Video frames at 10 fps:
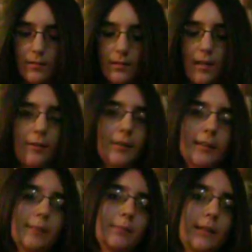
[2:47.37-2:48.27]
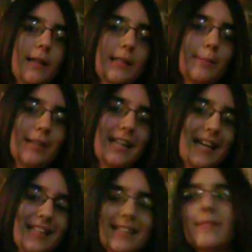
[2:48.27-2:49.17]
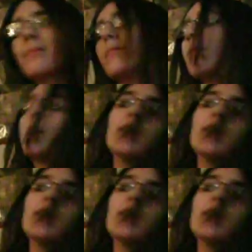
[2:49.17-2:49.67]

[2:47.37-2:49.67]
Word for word: Not really, but it has a pretty case.